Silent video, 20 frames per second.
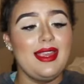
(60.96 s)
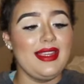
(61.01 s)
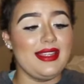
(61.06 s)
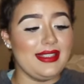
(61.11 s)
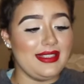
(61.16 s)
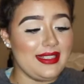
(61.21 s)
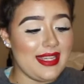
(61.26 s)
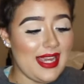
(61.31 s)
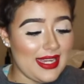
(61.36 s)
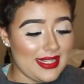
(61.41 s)

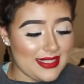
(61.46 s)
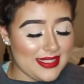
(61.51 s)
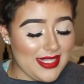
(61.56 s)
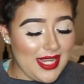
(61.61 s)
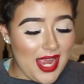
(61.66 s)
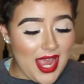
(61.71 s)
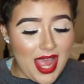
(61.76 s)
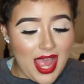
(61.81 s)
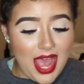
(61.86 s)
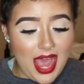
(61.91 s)
yes,
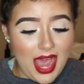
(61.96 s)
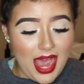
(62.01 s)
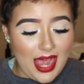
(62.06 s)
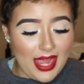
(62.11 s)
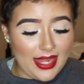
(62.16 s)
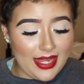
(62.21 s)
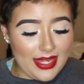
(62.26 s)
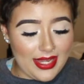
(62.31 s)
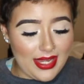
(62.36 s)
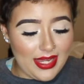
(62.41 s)

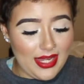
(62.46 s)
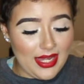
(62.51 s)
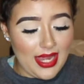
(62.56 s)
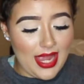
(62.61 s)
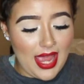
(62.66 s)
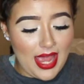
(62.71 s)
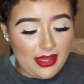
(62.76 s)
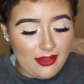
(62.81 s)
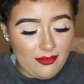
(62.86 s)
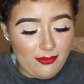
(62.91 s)
I
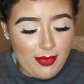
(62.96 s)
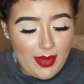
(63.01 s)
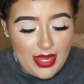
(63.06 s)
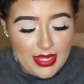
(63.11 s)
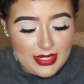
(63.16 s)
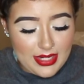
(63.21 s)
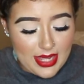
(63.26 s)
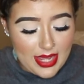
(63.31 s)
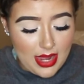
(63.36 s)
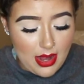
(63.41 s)
have
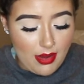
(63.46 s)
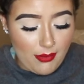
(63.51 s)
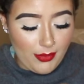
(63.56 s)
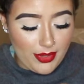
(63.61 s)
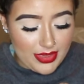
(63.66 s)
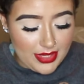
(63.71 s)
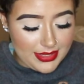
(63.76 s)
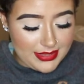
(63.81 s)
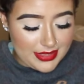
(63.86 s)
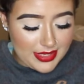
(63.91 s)
been,
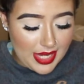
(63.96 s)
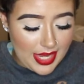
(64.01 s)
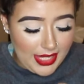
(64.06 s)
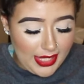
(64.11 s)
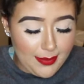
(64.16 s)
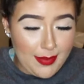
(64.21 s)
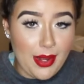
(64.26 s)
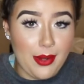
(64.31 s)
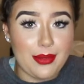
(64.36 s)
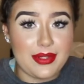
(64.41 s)
when this
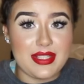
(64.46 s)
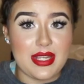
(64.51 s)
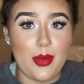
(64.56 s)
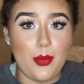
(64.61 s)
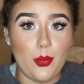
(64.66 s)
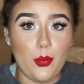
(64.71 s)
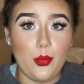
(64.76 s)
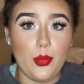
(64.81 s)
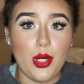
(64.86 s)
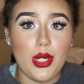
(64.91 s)
came, I was
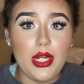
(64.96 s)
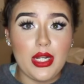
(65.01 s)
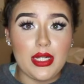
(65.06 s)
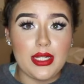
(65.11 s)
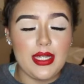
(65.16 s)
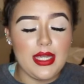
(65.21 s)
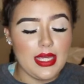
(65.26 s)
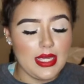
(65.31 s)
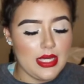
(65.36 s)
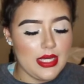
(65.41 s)
at work,
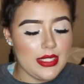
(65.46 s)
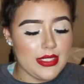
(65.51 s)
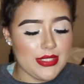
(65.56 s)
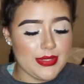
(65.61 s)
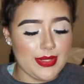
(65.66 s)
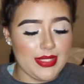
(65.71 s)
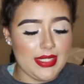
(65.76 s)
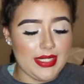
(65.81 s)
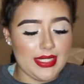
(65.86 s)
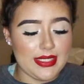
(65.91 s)
so
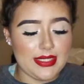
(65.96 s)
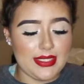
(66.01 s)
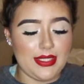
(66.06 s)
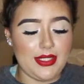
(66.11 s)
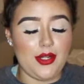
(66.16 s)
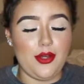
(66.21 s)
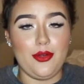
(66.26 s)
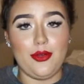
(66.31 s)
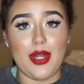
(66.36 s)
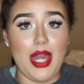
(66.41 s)
I didn't get to
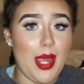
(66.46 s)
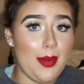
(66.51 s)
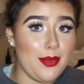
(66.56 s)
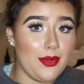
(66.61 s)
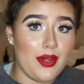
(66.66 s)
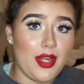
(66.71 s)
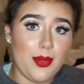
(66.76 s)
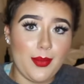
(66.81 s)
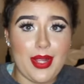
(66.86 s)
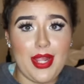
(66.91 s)
grab it
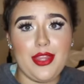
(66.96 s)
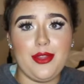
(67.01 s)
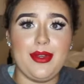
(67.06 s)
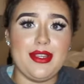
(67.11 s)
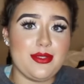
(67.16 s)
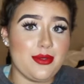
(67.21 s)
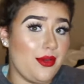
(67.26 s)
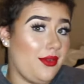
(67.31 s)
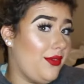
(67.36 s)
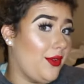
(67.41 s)
right away,
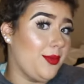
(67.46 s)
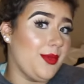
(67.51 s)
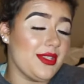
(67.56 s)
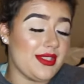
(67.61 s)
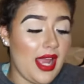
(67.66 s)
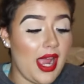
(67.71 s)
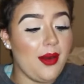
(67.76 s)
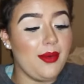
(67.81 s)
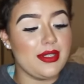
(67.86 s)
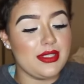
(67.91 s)
otherwise I would have filmed
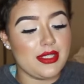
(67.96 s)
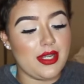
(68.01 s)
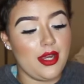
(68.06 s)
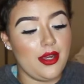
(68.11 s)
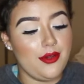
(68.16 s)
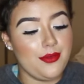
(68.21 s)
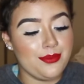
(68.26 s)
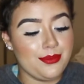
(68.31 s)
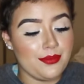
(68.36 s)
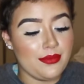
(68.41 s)
this hours
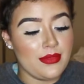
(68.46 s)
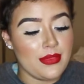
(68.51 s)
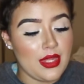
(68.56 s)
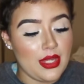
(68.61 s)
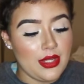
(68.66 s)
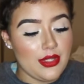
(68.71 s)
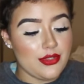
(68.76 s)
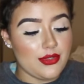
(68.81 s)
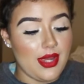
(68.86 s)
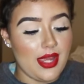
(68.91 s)
ago.
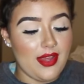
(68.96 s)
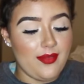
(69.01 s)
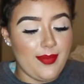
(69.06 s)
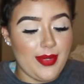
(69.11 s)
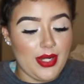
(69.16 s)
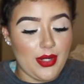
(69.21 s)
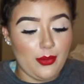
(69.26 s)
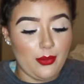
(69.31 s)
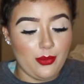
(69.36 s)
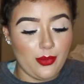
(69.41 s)
So I have
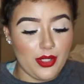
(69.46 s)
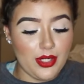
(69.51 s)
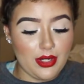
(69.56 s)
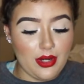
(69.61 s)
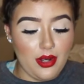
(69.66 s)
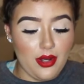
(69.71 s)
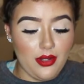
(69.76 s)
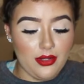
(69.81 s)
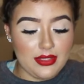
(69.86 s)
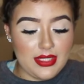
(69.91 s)
been at work
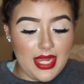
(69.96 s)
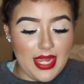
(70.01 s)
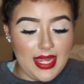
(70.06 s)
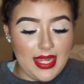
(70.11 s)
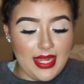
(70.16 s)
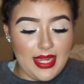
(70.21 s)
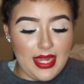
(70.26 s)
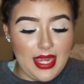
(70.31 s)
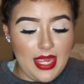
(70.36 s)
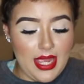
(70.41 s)
all
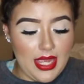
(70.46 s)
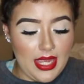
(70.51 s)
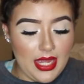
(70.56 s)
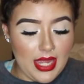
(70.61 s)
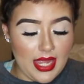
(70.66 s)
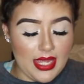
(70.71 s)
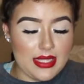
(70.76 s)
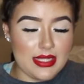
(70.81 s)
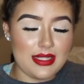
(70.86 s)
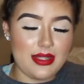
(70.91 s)
day,
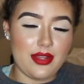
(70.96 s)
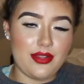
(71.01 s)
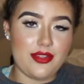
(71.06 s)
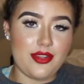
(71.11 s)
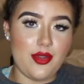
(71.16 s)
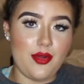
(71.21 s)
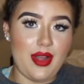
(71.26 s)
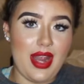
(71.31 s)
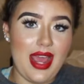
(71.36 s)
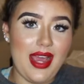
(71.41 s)
and
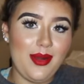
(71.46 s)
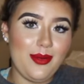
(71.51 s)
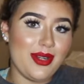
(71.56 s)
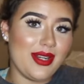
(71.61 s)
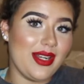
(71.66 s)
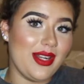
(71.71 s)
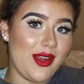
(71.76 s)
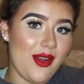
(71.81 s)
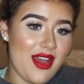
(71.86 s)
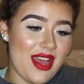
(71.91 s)
so now we're
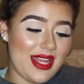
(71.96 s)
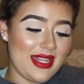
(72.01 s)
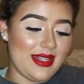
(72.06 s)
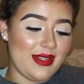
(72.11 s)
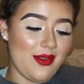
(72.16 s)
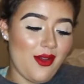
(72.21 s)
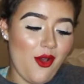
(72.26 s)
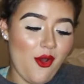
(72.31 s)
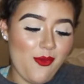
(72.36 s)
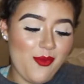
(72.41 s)
gonna go ahead
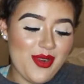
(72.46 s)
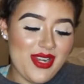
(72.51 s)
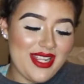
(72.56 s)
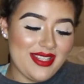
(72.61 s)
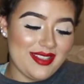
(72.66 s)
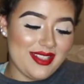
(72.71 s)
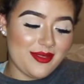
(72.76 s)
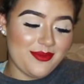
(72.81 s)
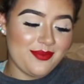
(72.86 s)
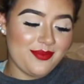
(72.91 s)
and open
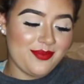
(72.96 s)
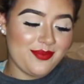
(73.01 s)
it